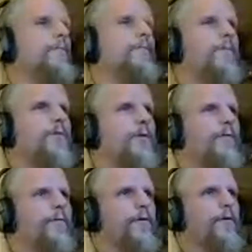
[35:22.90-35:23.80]
if
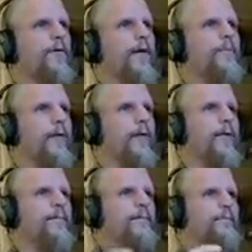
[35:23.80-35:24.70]
you grab
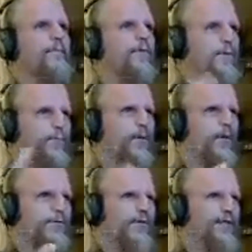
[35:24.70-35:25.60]
like some
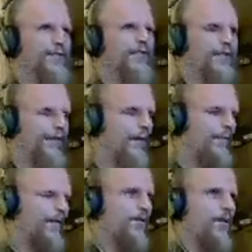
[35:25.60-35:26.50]
really big, now,
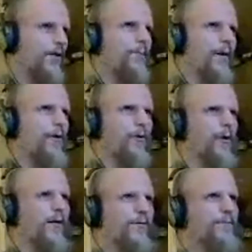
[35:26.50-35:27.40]
I'm not talking about
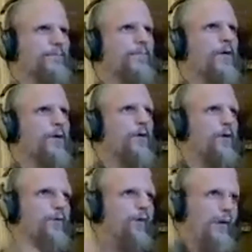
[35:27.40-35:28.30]
go out and
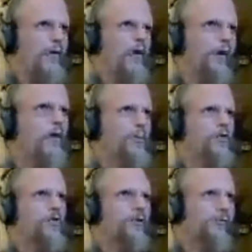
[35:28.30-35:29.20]
grab a couple
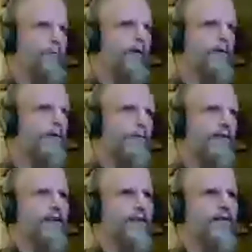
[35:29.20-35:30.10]
tree
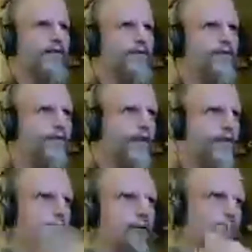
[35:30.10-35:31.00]
branches to
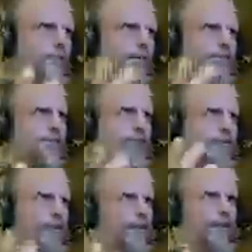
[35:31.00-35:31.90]
immobilize their
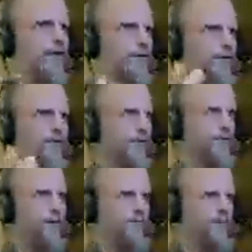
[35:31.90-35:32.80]
leg. No, it's
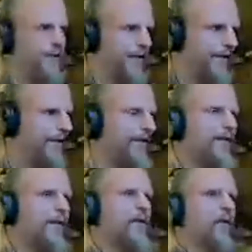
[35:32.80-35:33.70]
not what I'm saying.
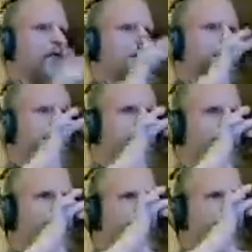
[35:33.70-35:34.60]

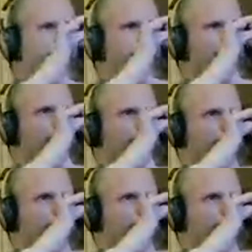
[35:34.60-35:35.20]
You can grab a